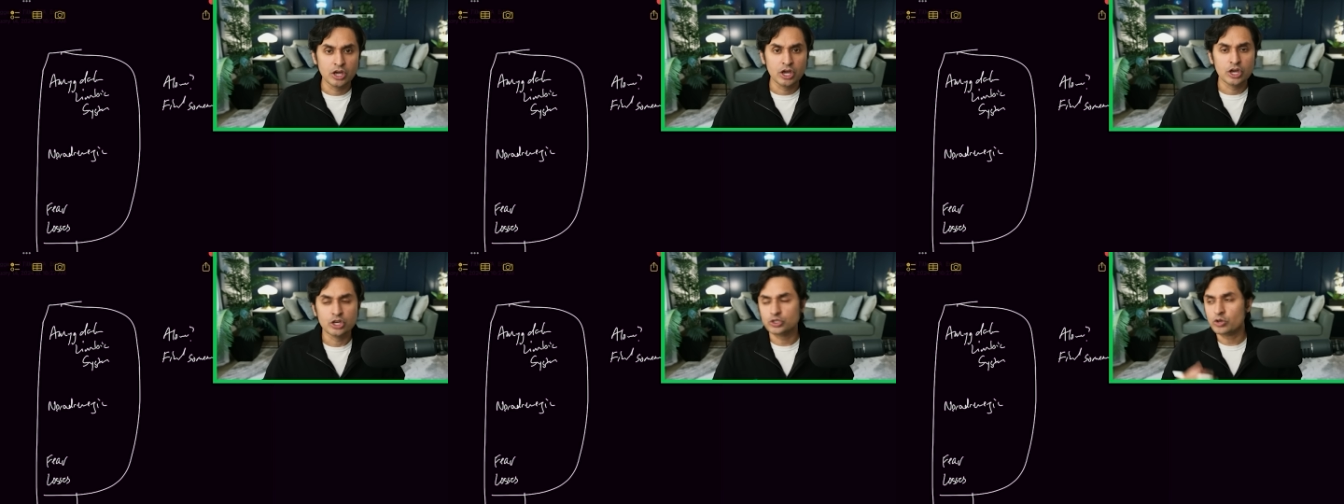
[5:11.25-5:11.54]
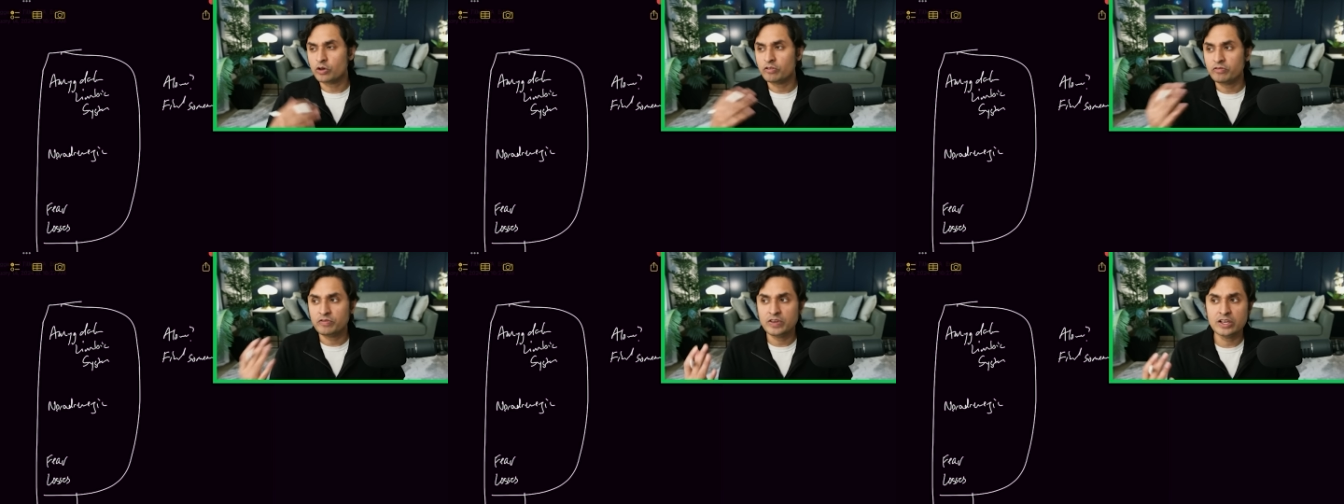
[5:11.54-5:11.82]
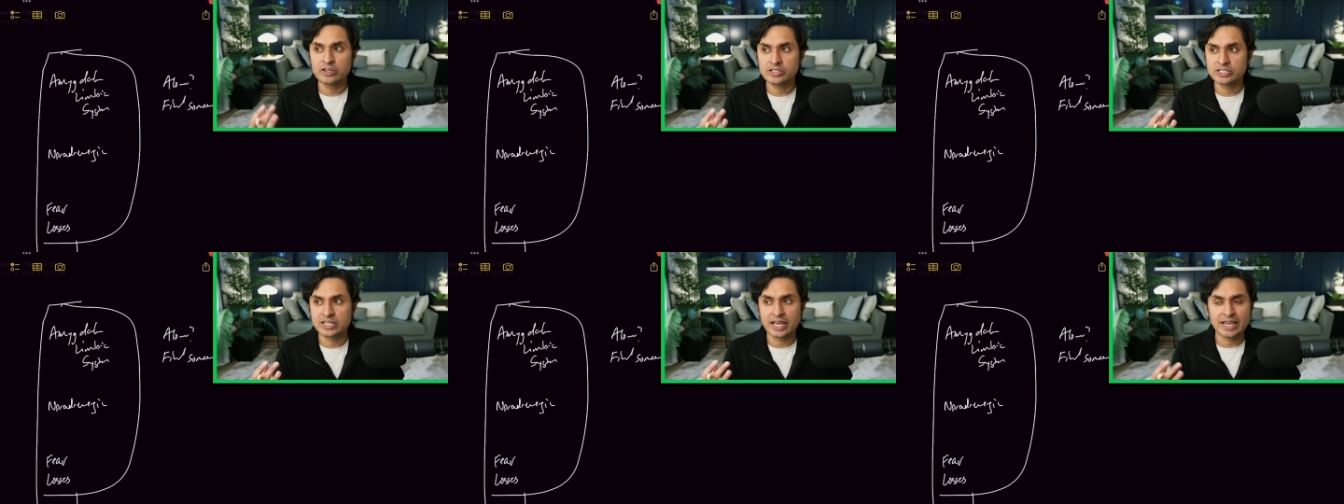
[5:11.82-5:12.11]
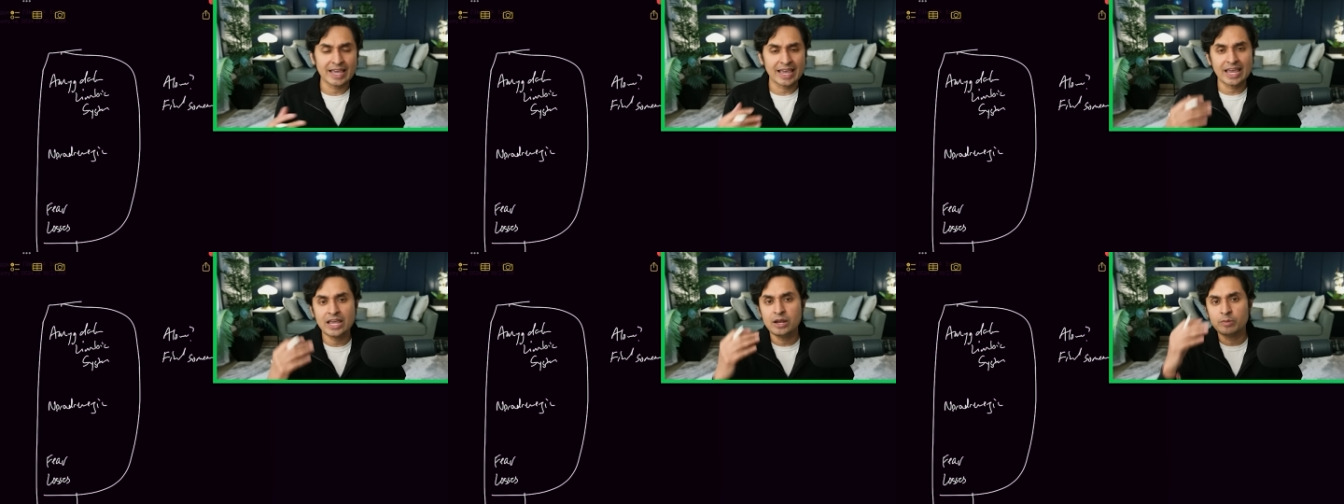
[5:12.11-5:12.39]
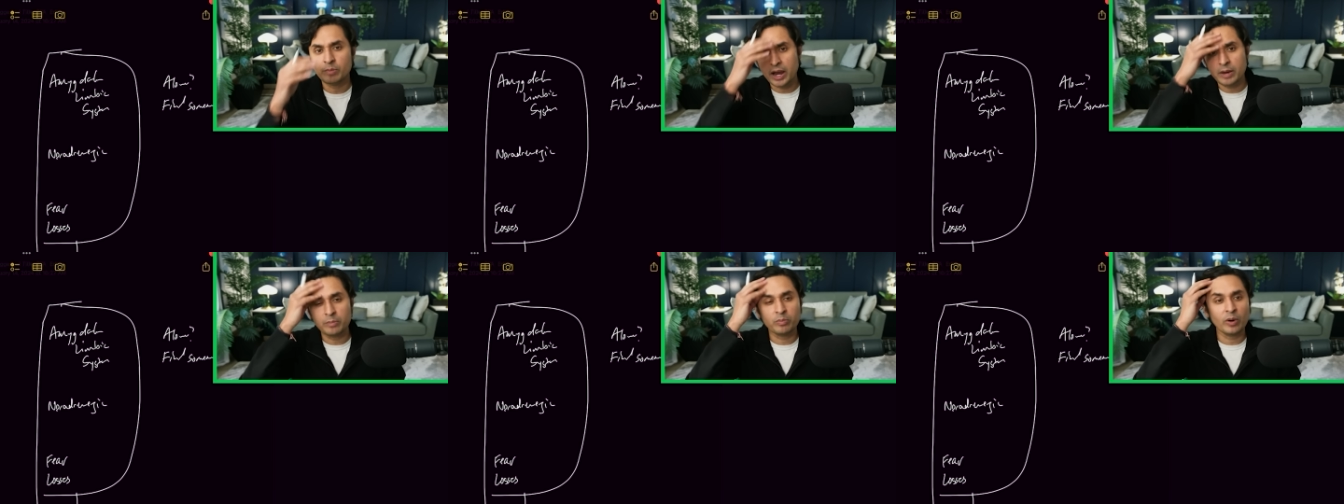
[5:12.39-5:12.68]
So it feels like in
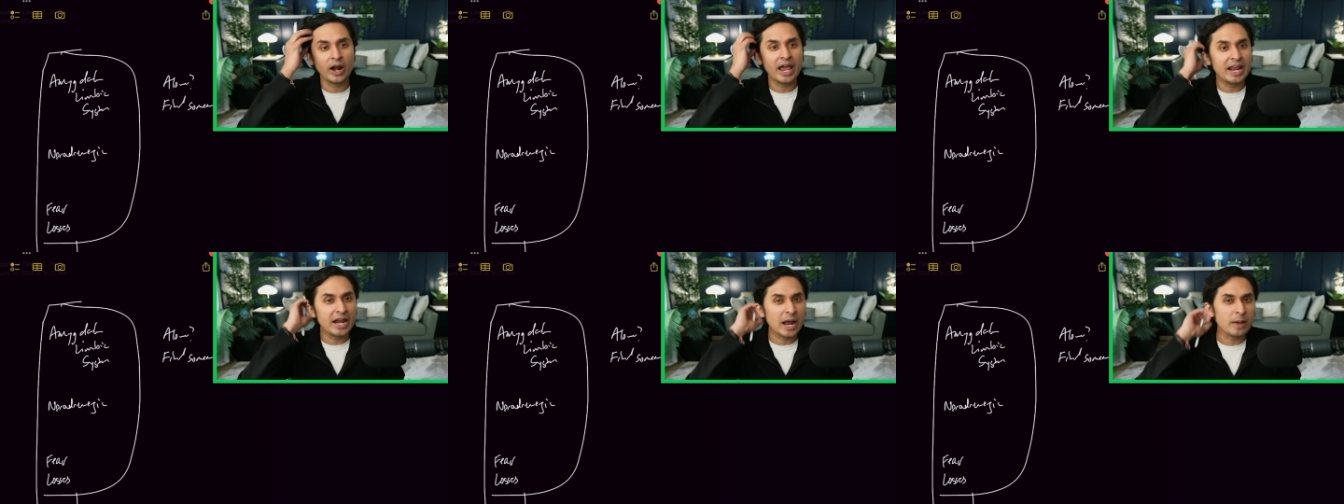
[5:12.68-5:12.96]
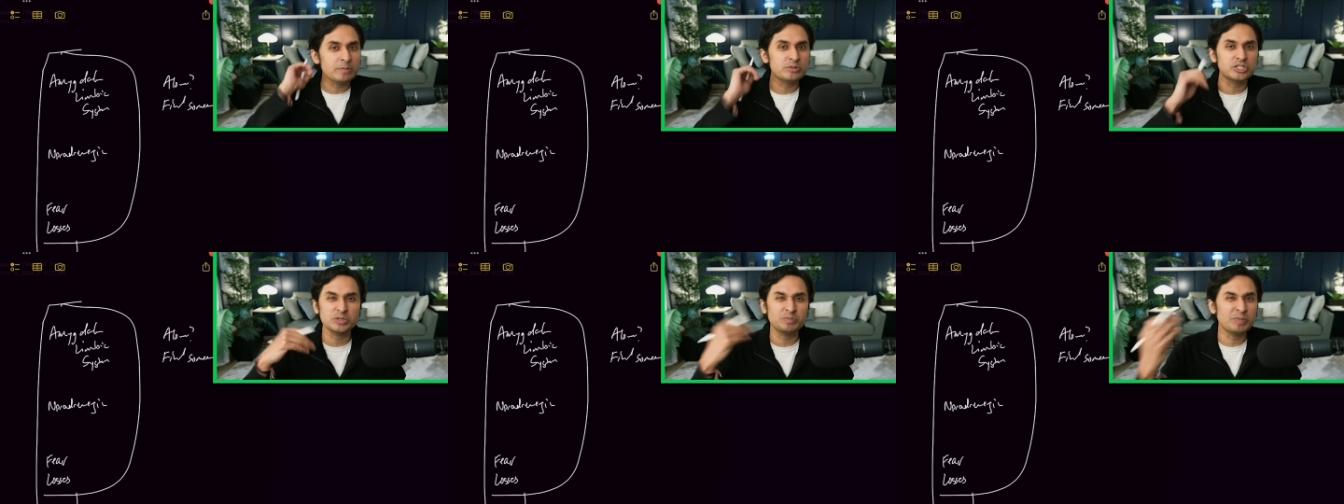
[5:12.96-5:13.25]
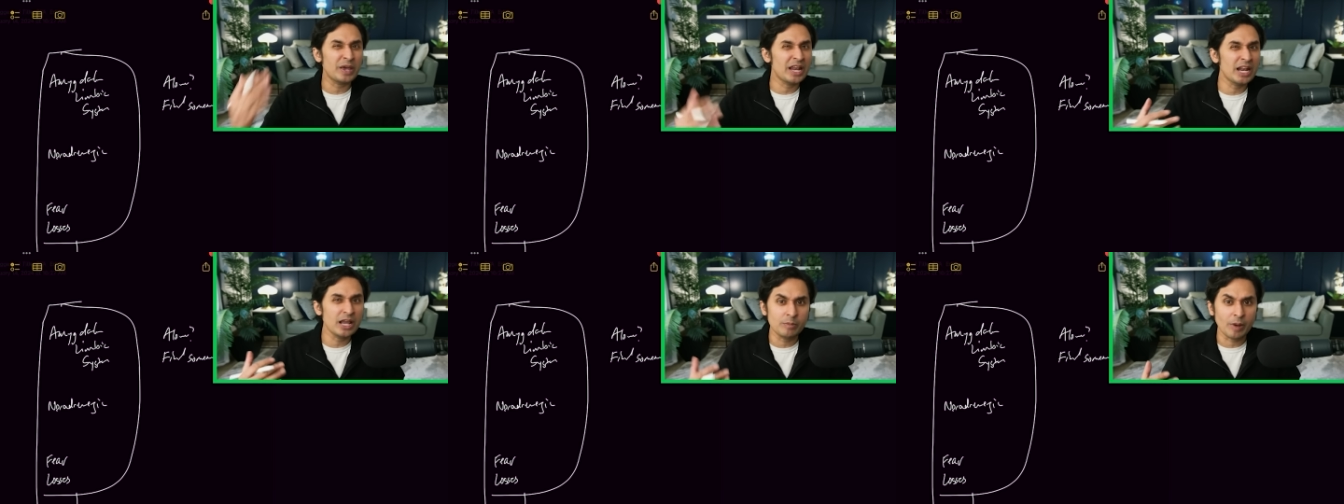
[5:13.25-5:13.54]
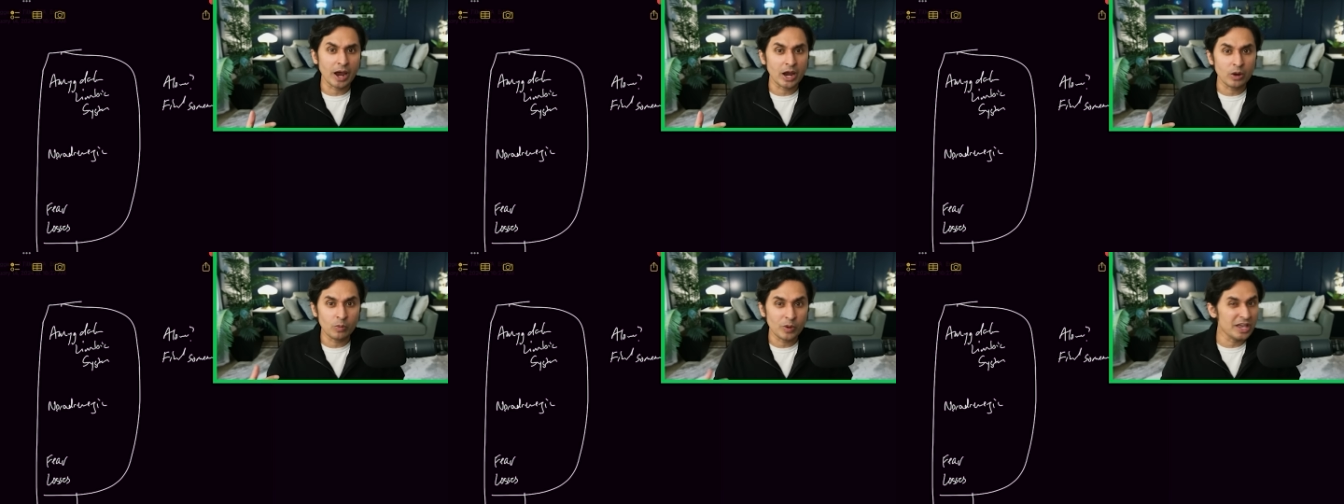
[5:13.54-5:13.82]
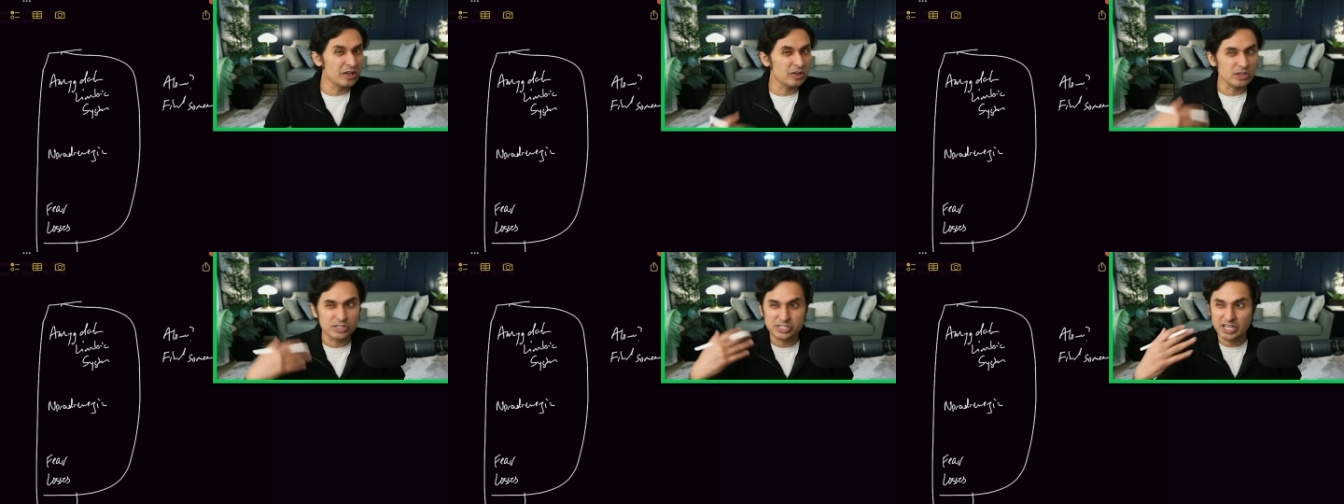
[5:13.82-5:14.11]
my brain, I'm spinning my
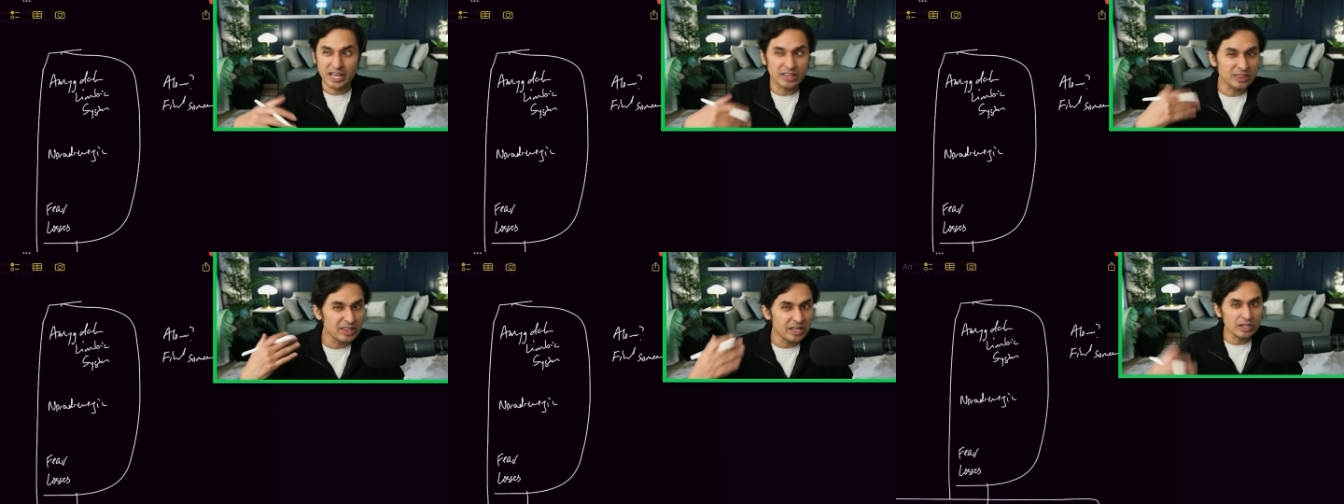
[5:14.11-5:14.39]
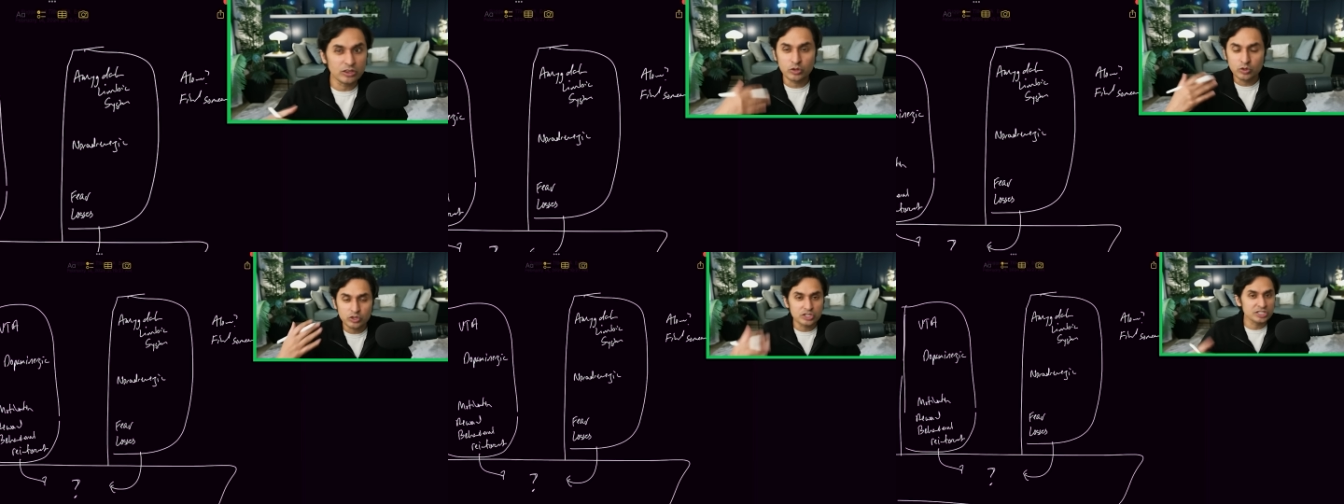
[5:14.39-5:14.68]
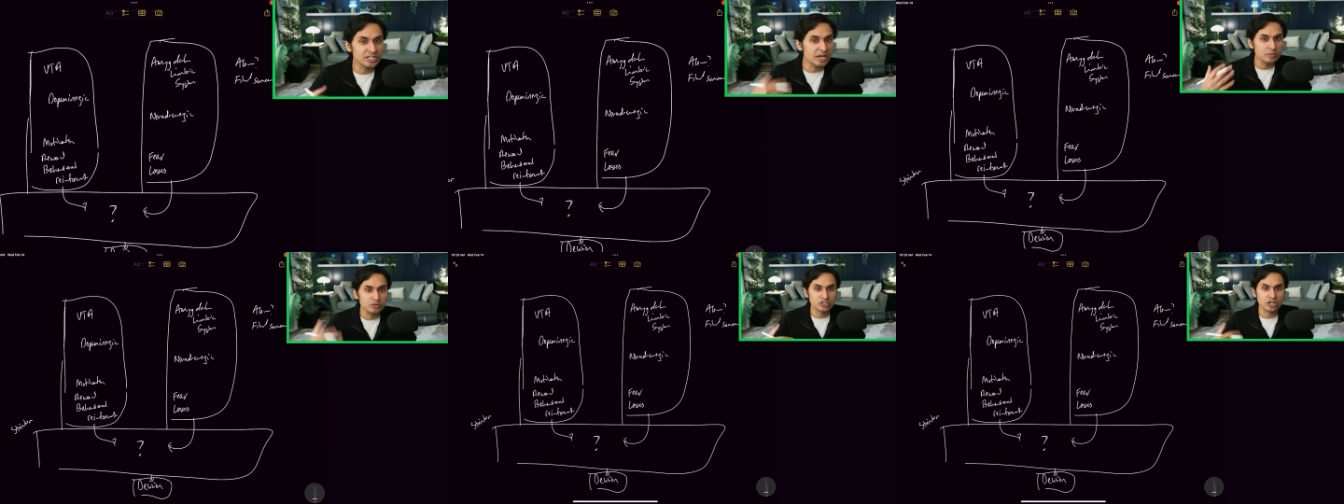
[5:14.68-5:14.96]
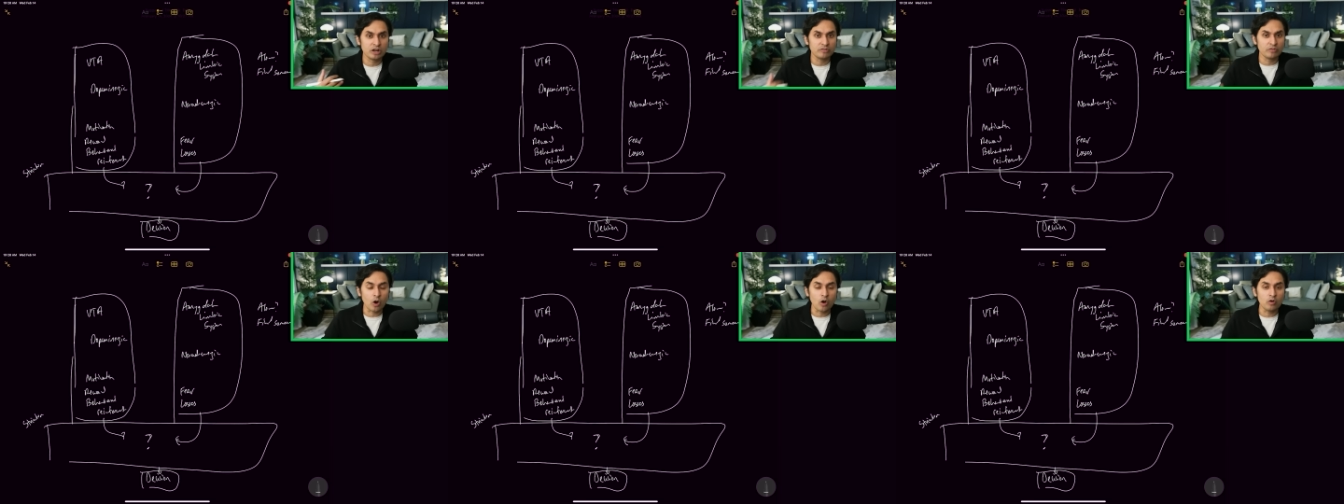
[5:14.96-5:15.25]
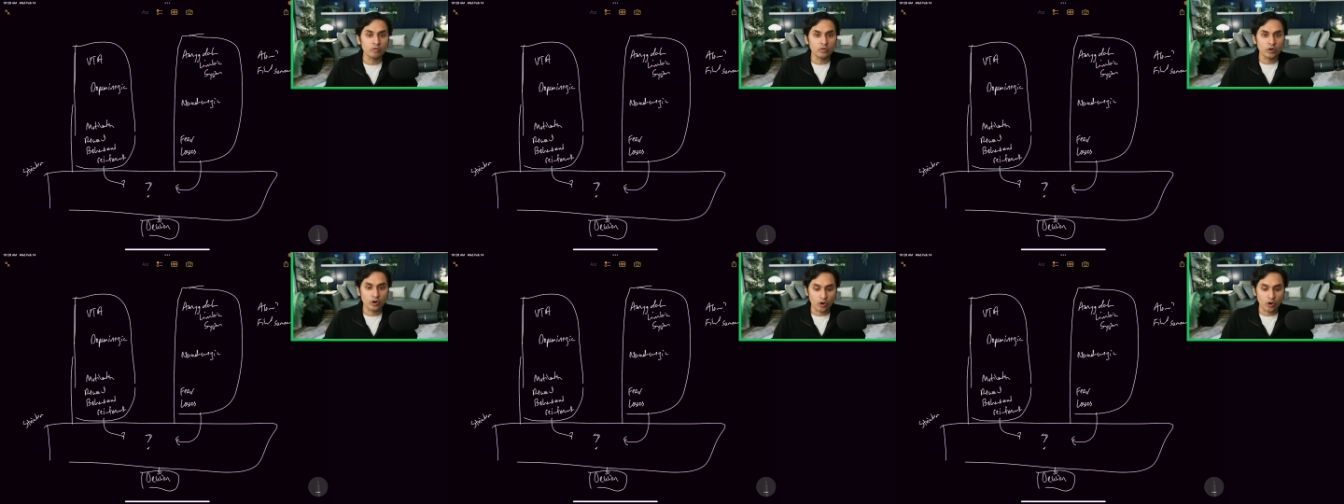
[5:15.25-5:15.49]
wheels. I think through the same stuff over and